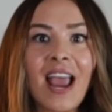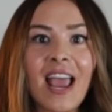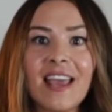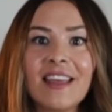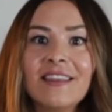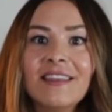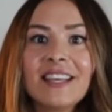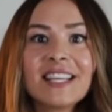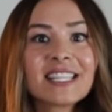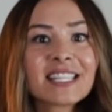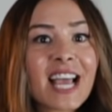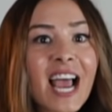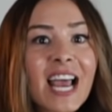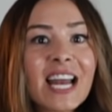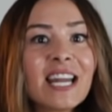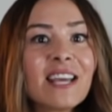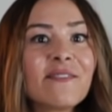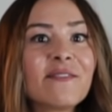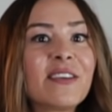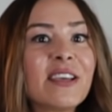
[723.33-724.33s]
and this
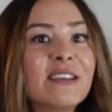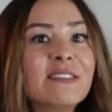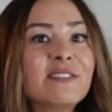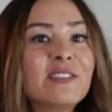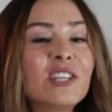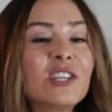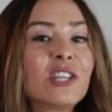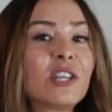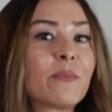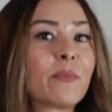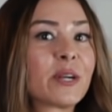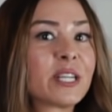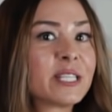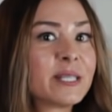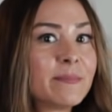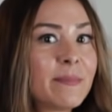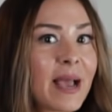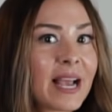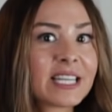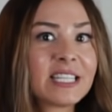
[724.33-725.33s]
kind of gives you the
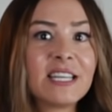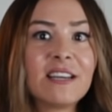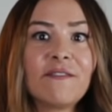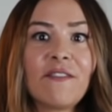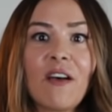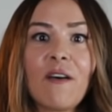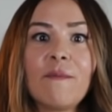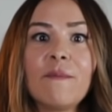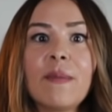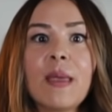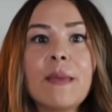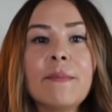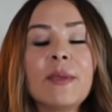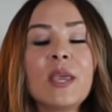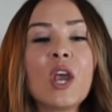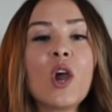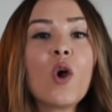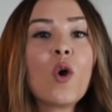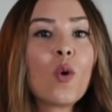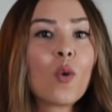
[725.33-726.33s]
perspective of maybe